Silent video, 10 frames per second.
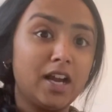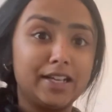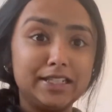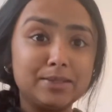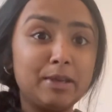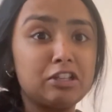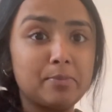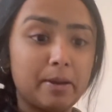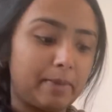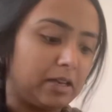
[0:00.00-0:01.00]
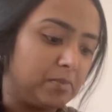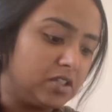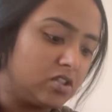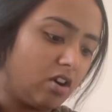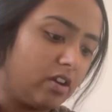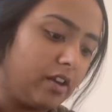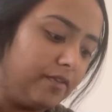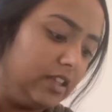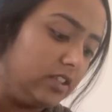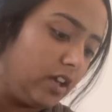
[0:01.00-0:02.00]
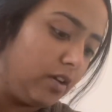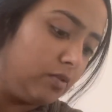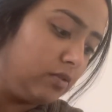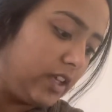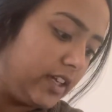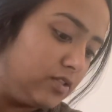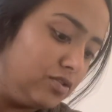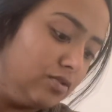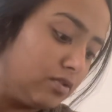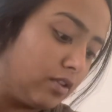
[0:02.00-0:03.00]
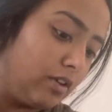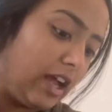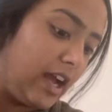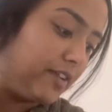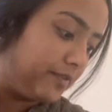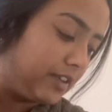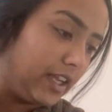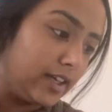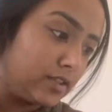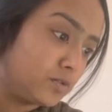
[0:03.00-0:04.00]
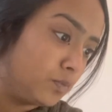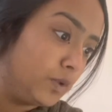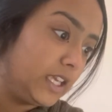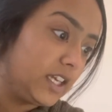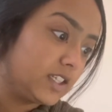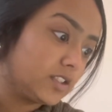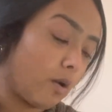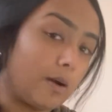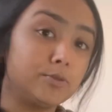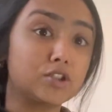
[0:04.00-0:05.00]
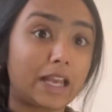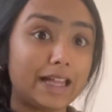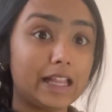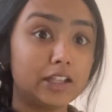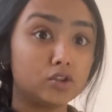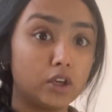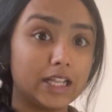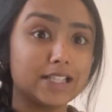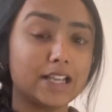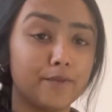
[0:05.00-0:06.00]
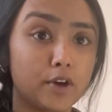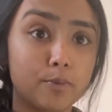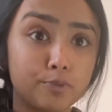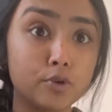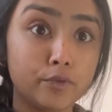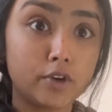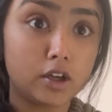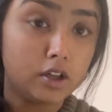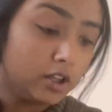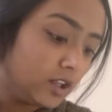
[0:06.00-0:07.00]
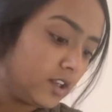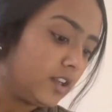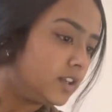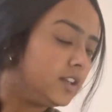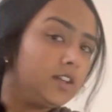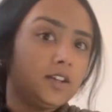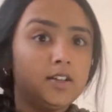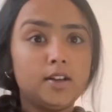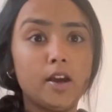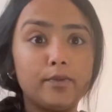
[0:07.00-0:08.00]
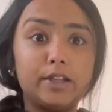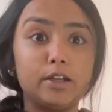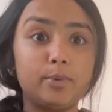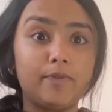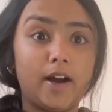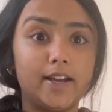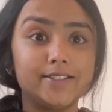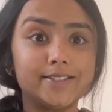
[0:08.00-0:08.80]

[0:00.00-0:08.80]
I need to make some amendments on a video that is due to go live next week, so I'm just getting that done and sent for approval. Hopefully it'll be fine.